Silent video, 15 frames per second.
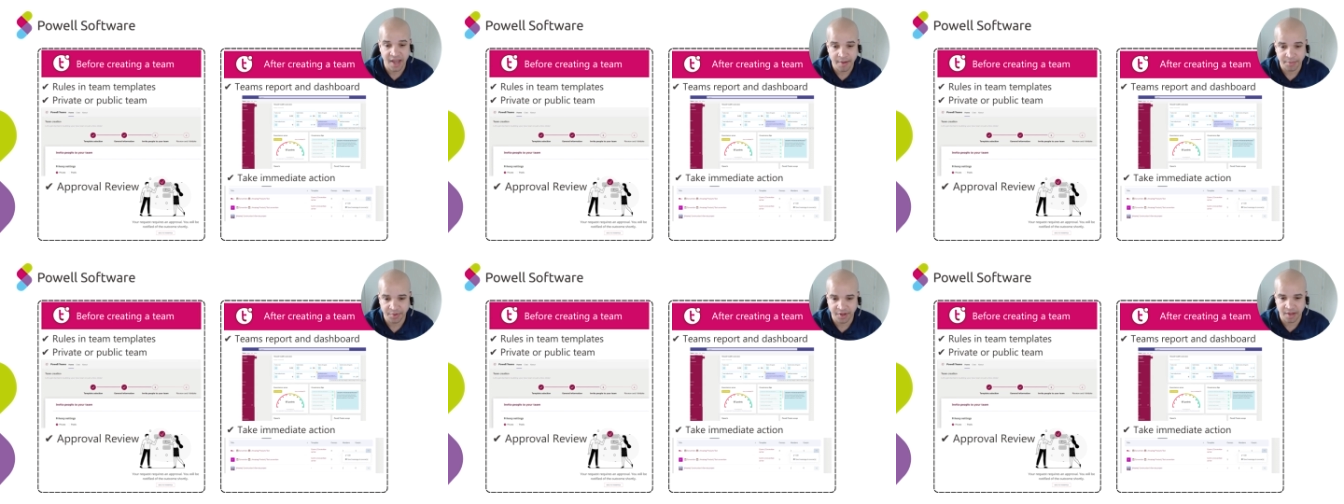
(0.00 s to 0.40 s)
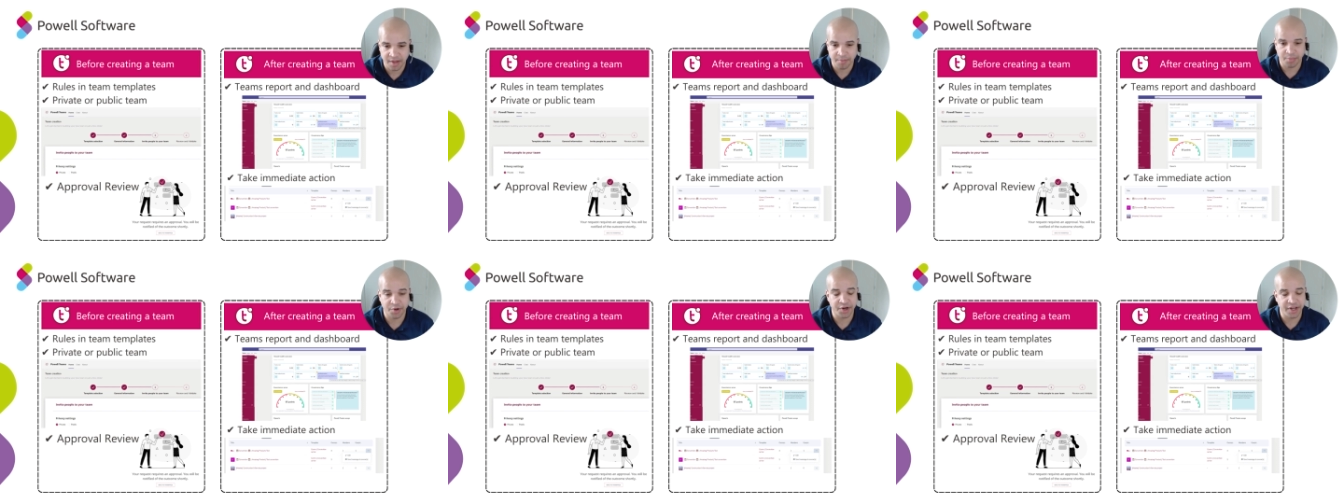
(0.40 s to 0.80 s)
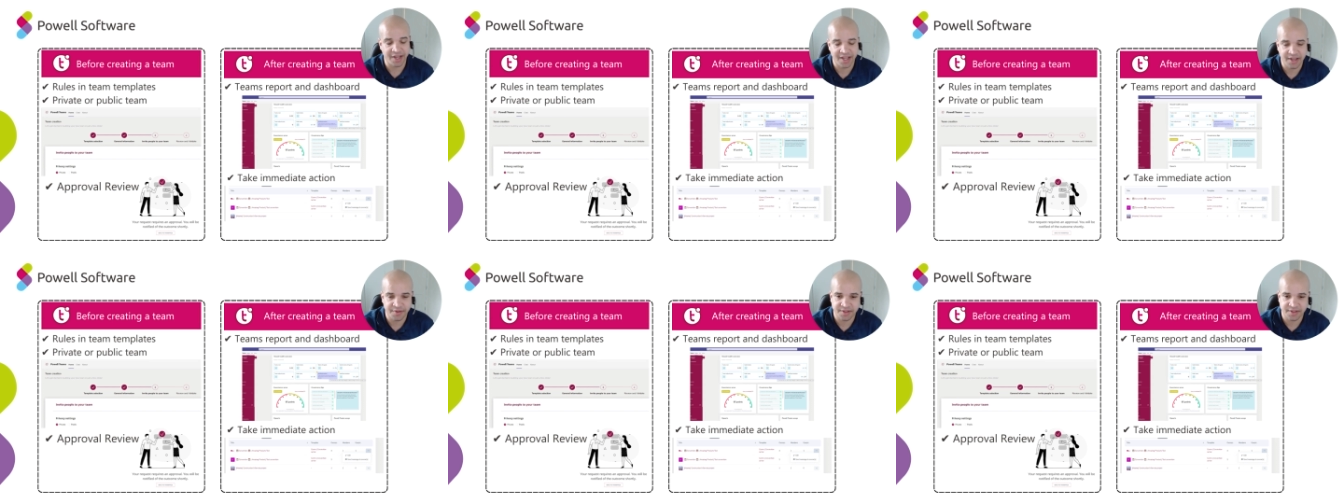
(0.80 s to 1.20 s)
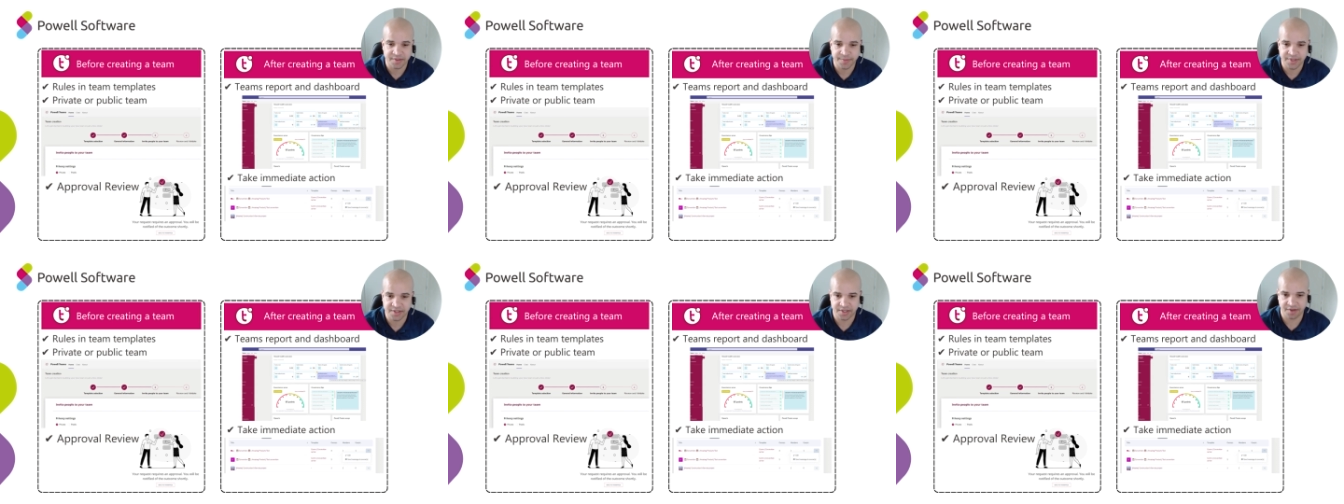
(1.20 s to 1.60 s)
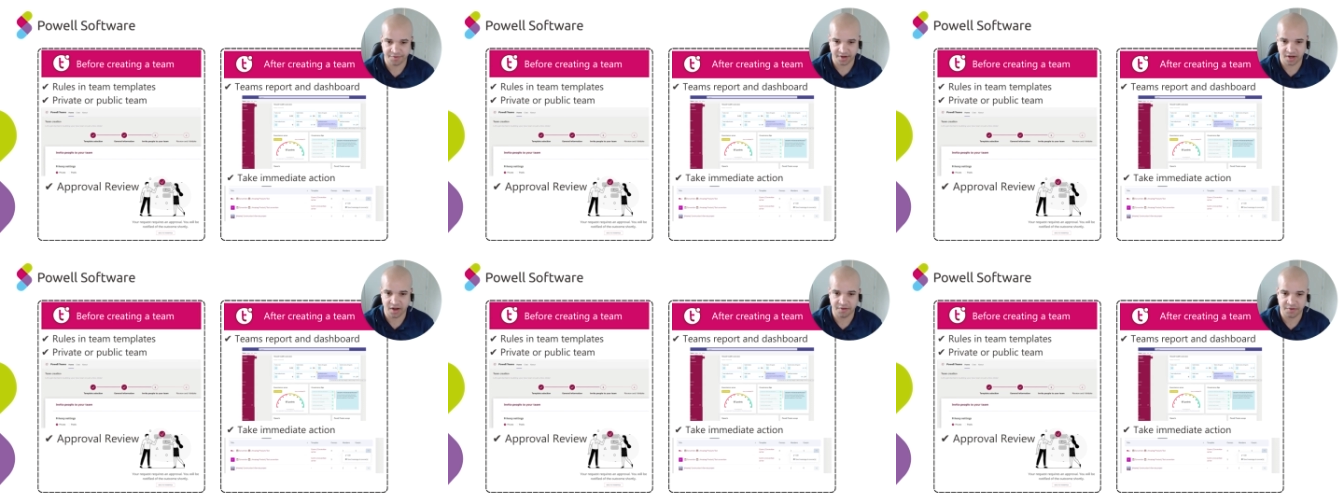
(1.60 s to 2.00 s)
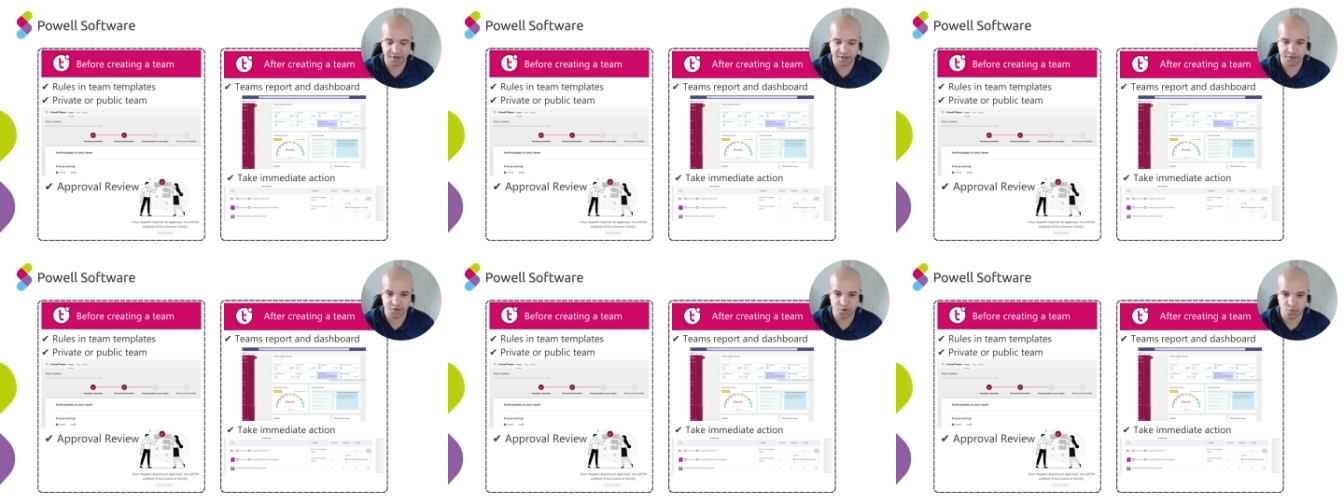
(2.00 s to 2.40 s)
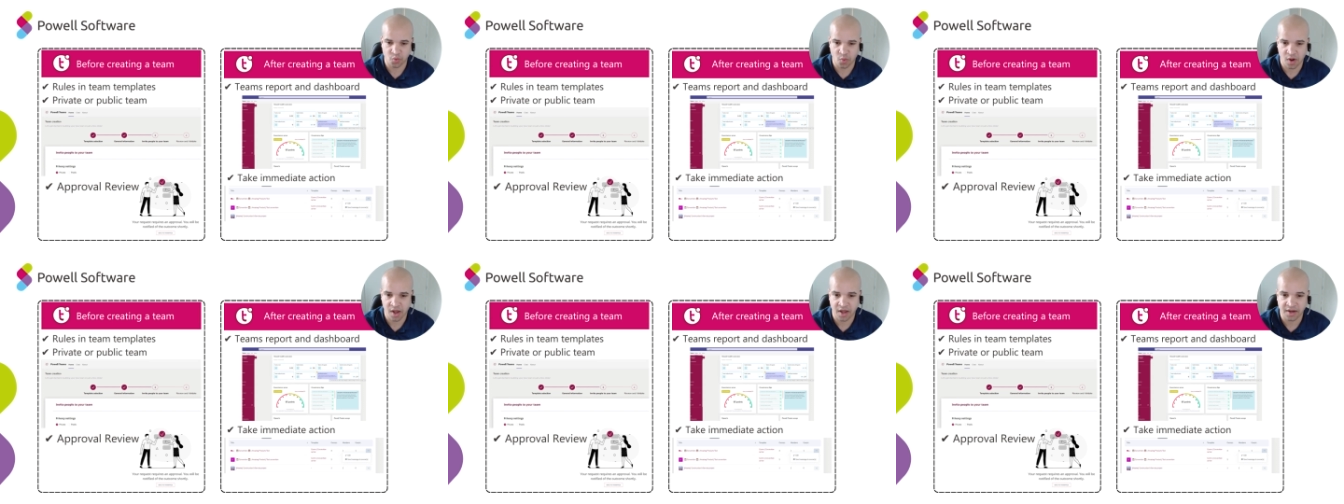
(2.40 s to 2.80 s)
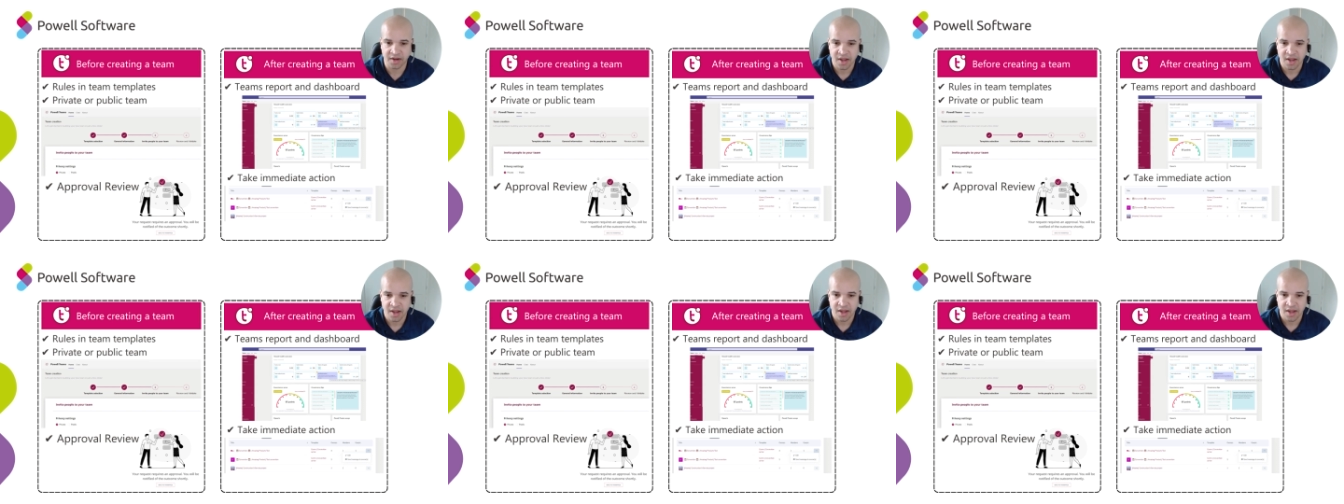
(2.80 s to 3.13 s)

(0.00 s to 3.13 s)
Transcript: template and putting in the specific governance you want